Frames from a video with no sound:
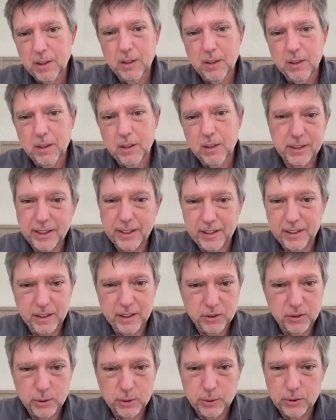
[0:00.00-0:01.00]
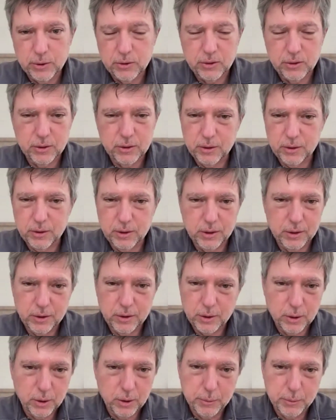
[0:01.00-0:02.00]
So at Italian schools,
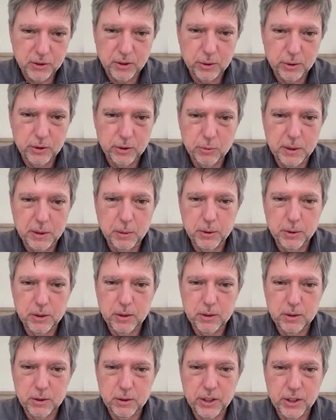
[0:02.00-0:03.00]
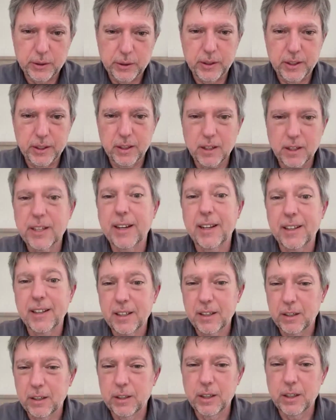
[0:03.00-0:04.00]
you'll almost always be able to generate
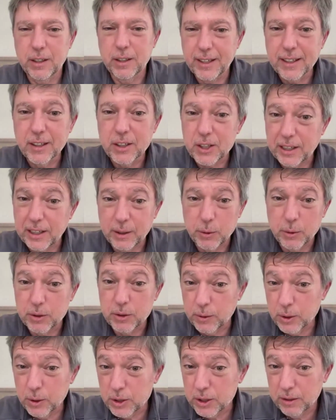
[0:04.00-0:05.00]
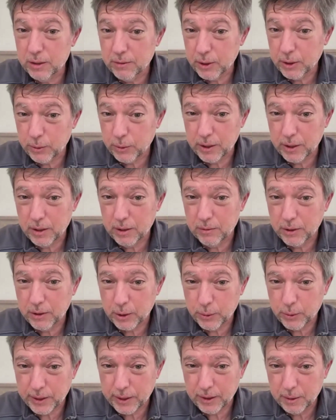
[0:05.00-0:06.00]
an English language version of the
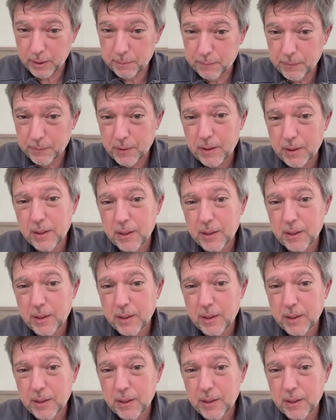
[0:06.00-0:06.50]
curriculum,